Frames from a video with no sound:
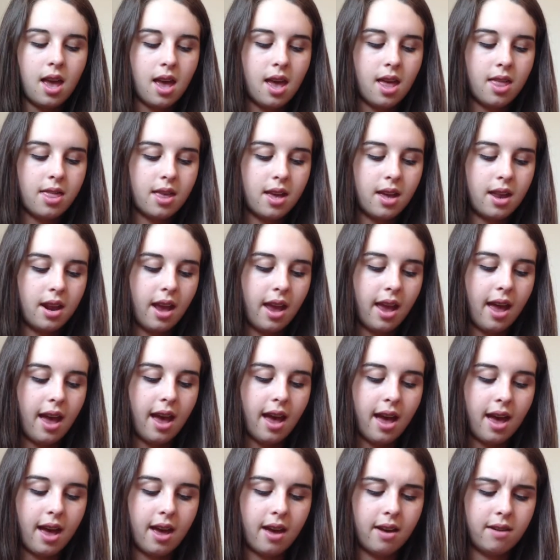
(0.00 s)
And then I
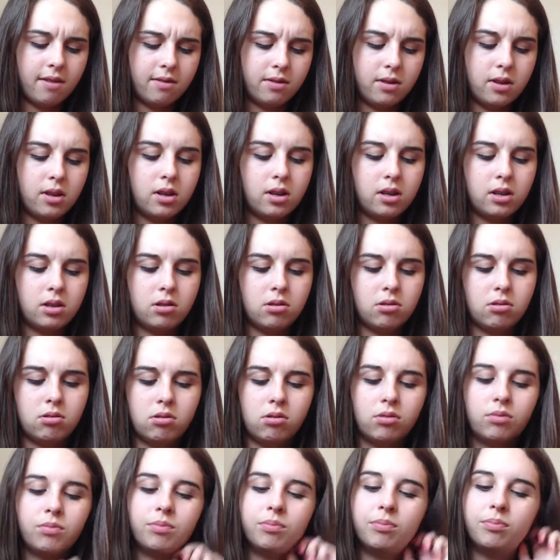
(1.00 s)
have
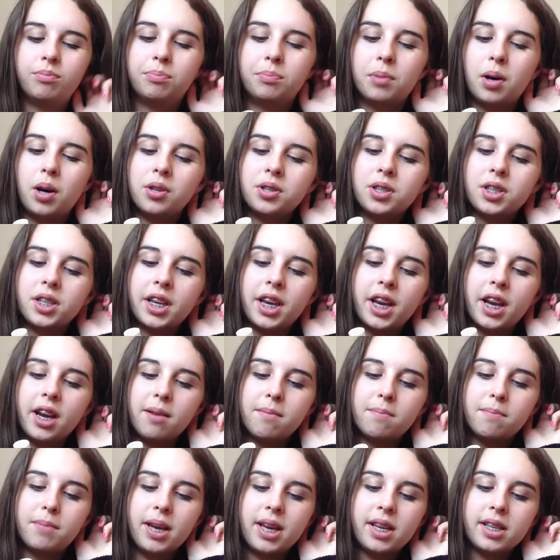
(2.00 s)

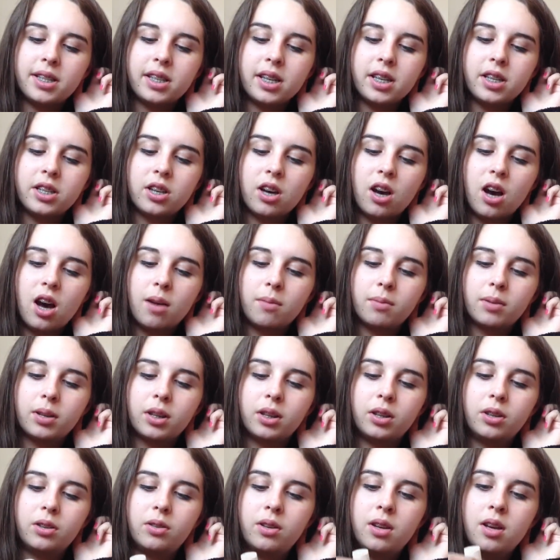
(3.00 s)
Multi-Care Base and Top
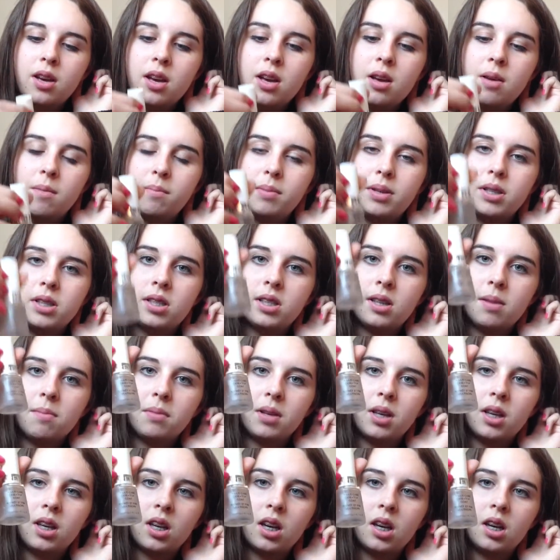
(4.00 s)
Coat, but
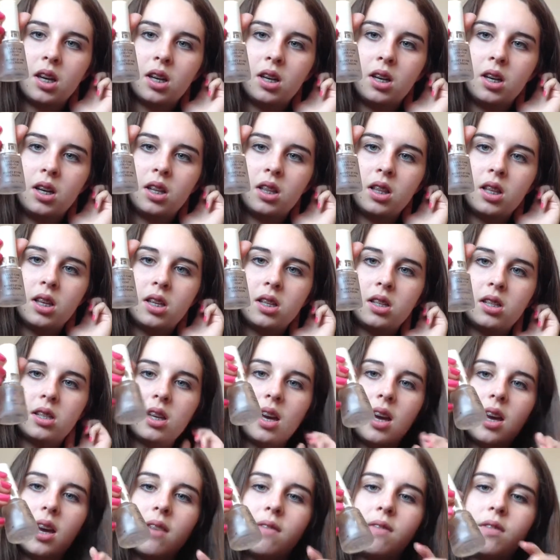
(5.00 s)
something got on this.
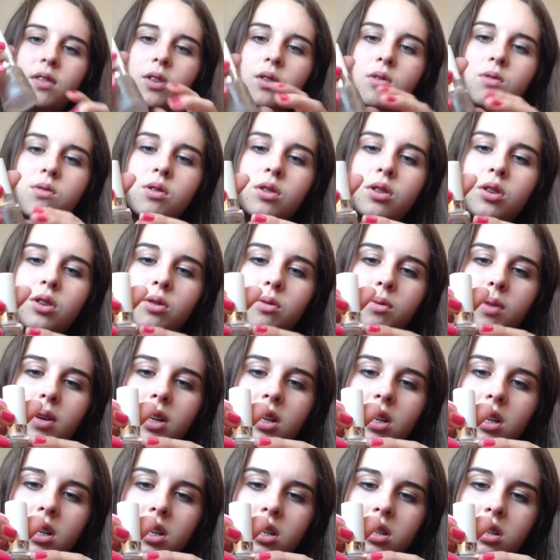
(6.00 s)
I have no clue what
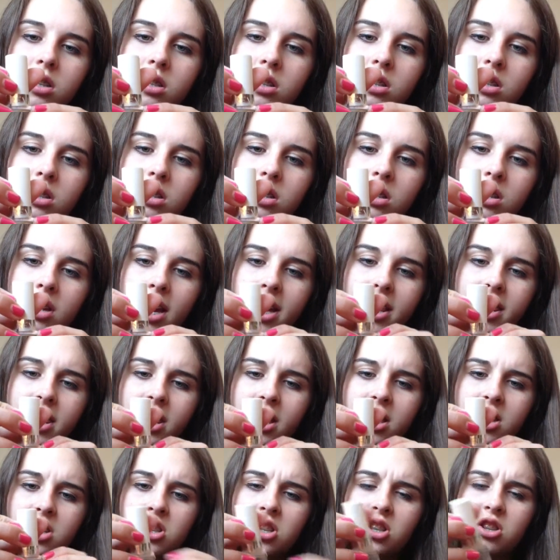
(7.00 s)
it is. I
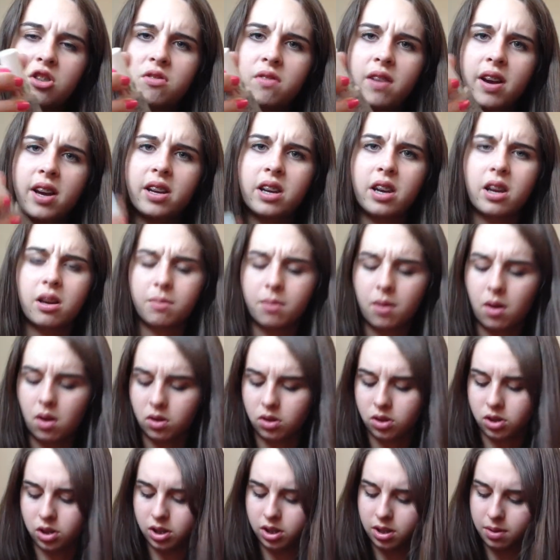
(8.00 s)
think it's just dried nail
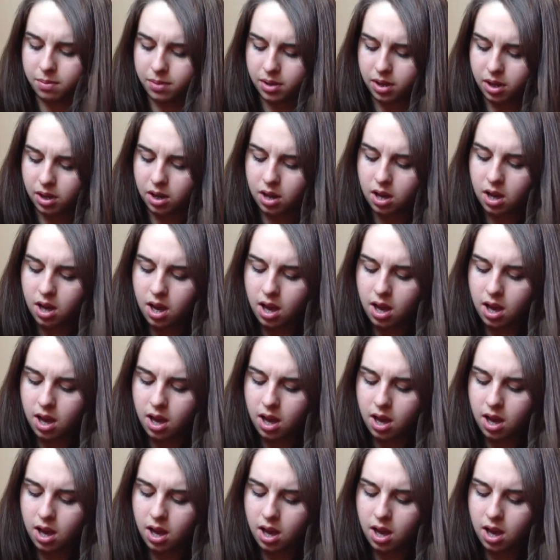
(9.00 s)
polish or something.